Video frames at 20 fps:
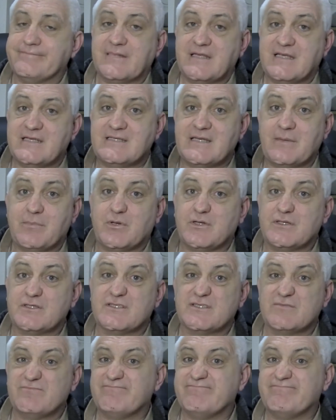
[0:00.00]
his
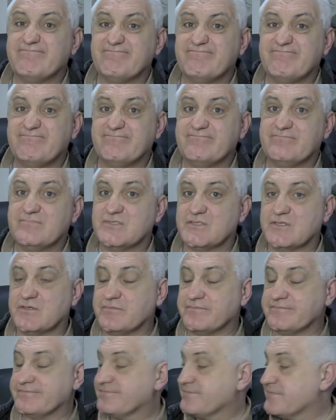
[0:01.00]
epaulets. So
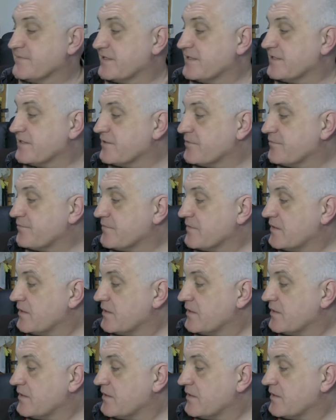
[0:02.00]
there you go.